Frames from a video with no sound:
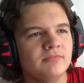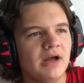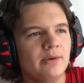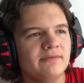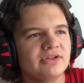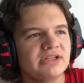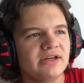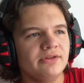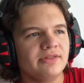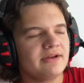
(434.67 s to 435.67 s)
I wonder if there's any
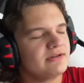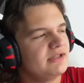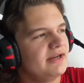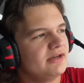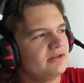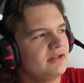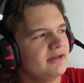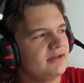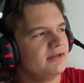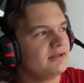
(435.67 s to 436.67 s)
other theories that I could
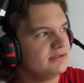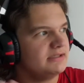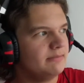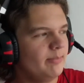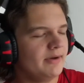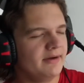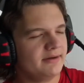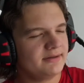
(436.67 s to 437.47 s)
like debunk.